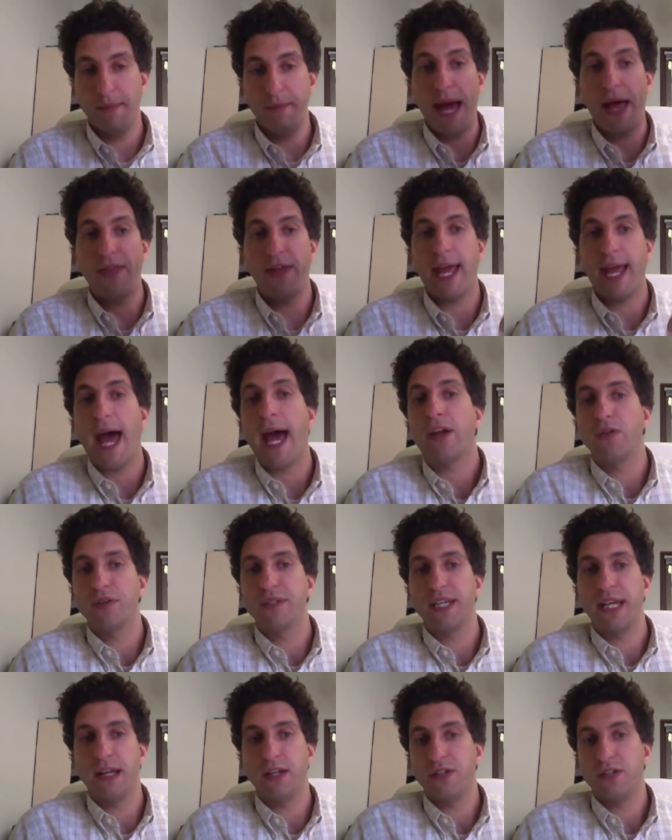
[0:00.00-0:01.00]
empathic
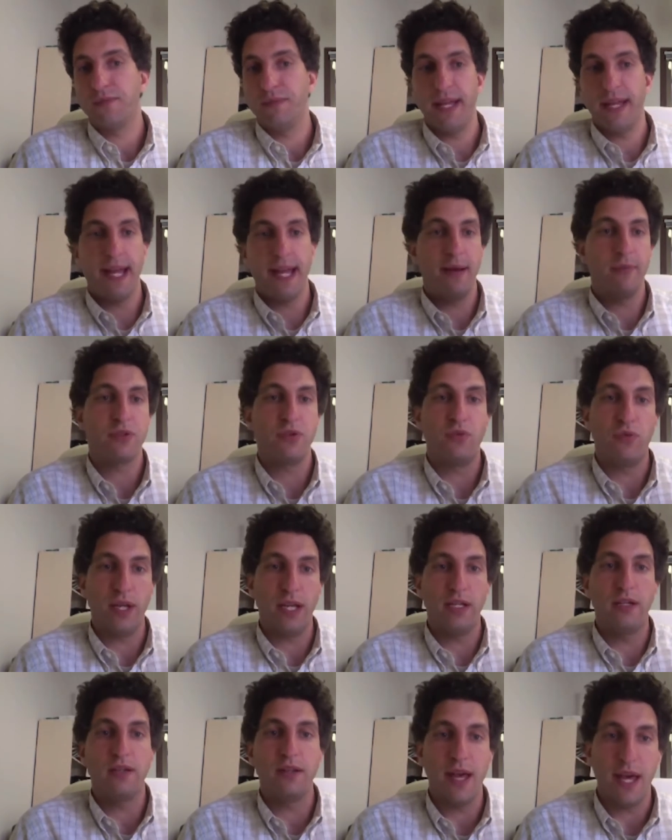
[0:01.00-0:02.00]
accuracy, just being able to
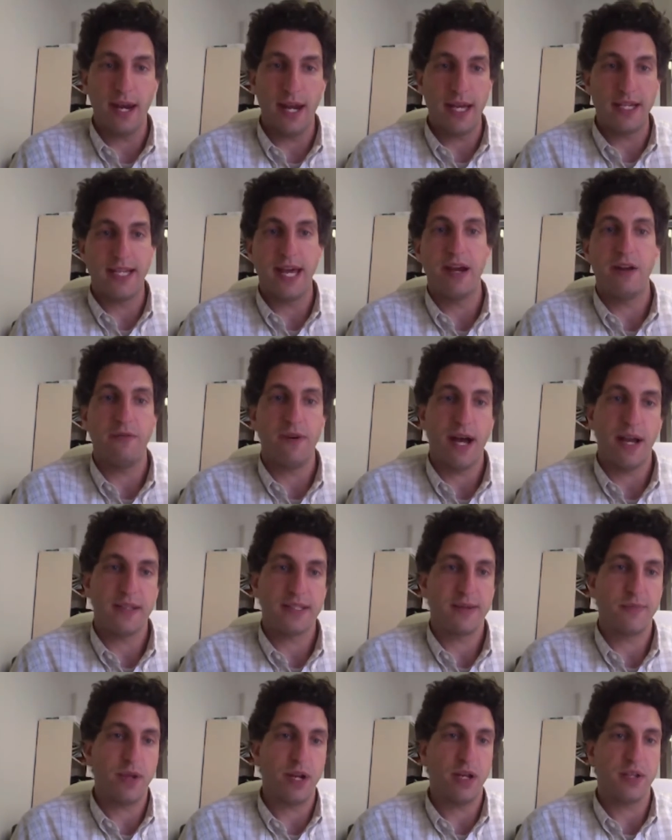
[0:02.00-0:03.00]
read and
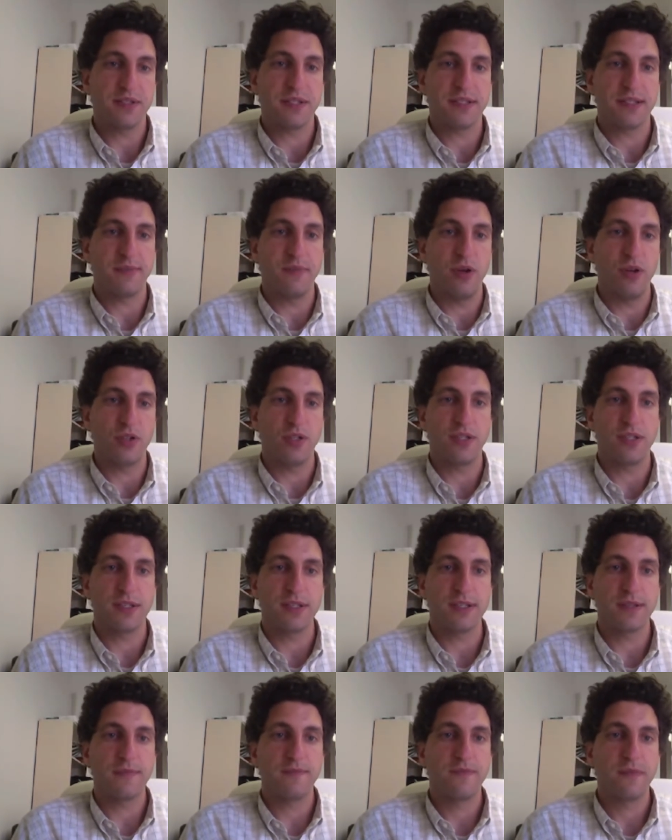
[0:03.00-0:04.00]
identify someone else's
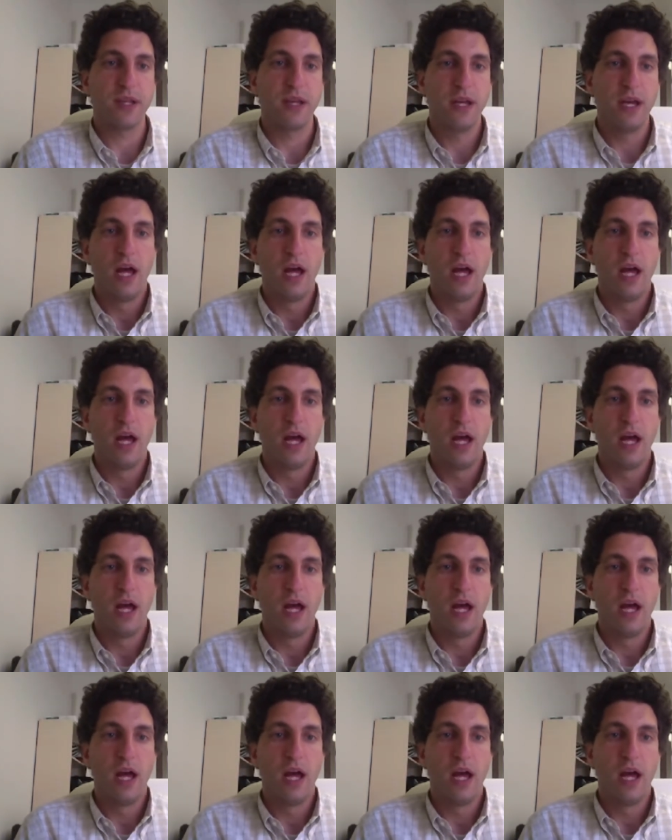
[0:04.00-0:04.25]
emotions.